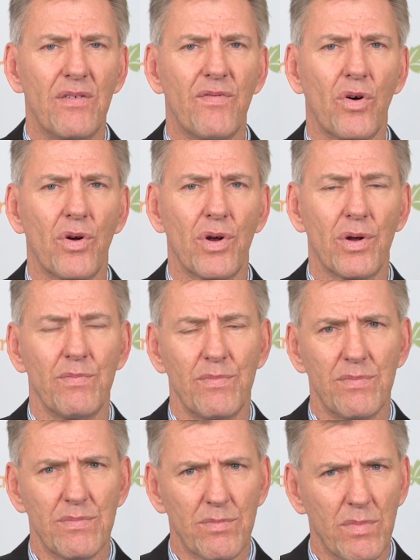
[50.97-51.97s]
For
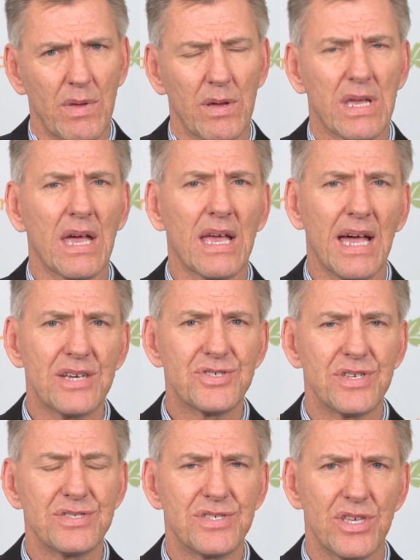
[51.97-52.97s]

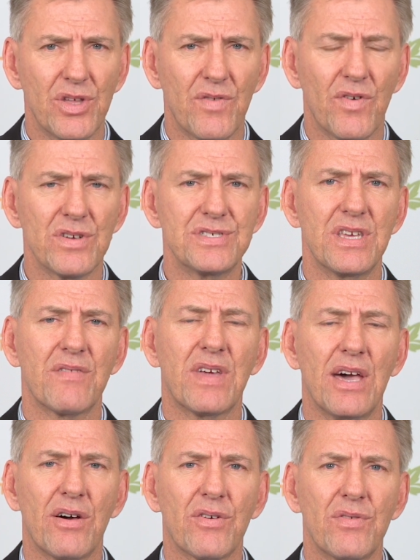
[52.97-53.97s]
concussions, the University of
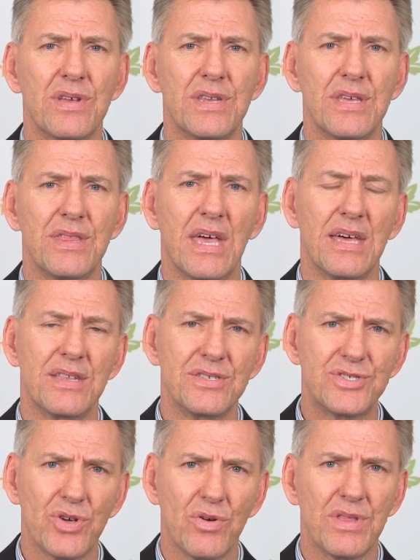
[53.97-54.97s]
Calgary did that and
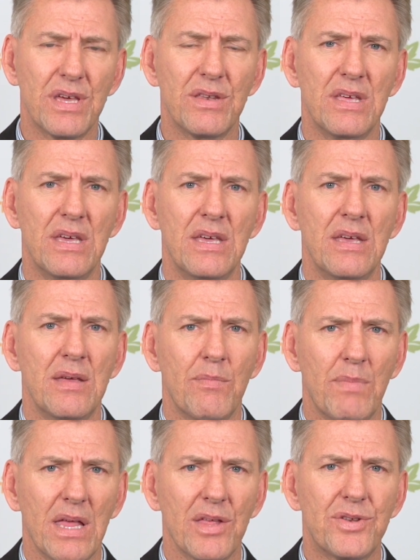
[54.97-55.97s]
showed that
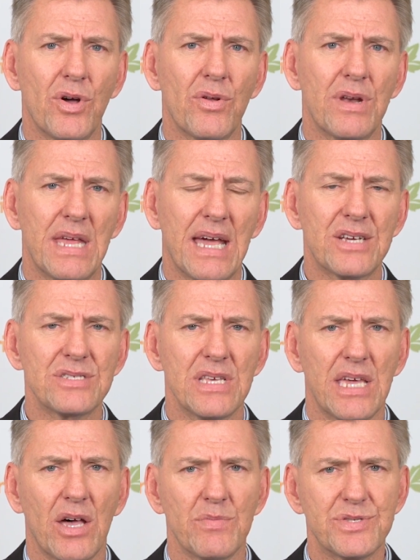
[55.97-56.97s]
melatonin
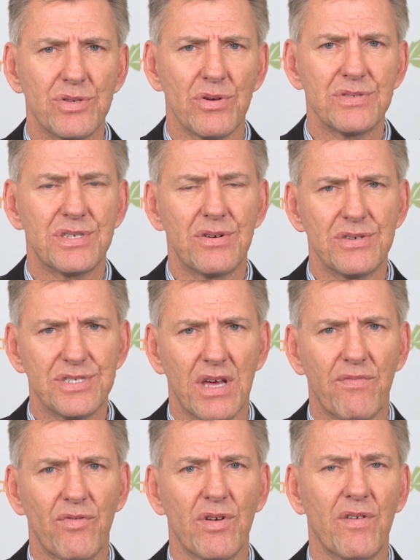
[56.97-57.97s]
actually helps those that are
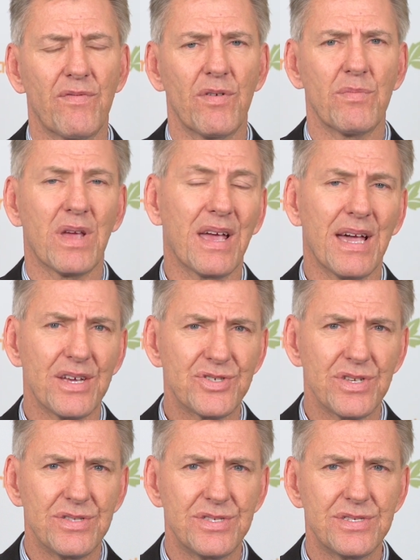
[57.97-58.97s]
suffering from
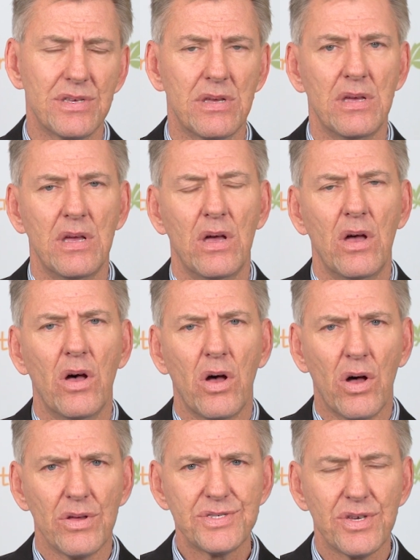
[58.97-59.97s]
concussions.
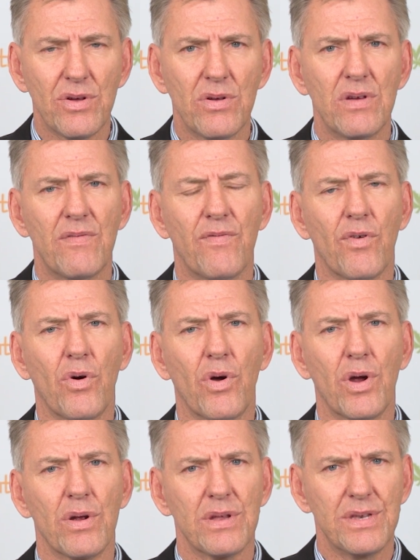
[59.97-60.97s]
Also
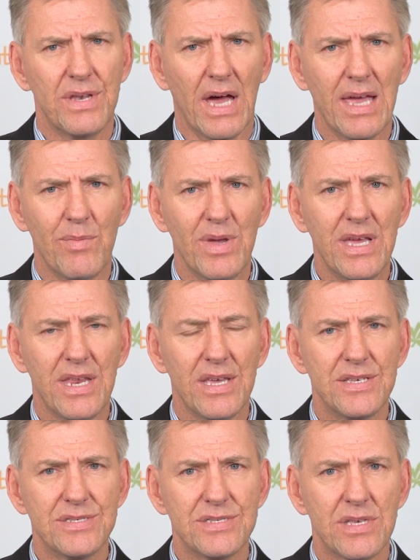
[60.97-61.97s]
for
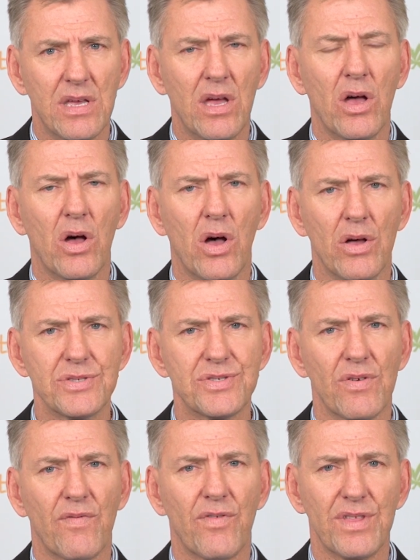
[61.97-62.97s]
diabetes,
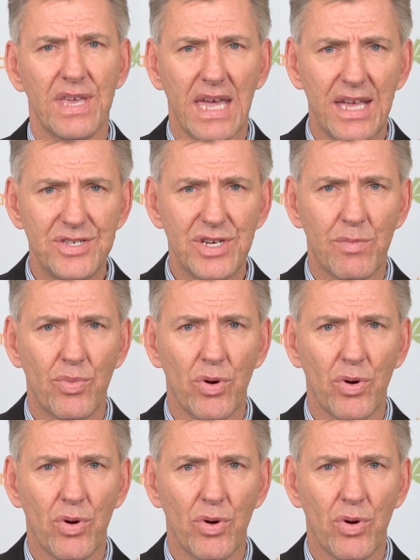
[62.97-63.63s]
also for the aging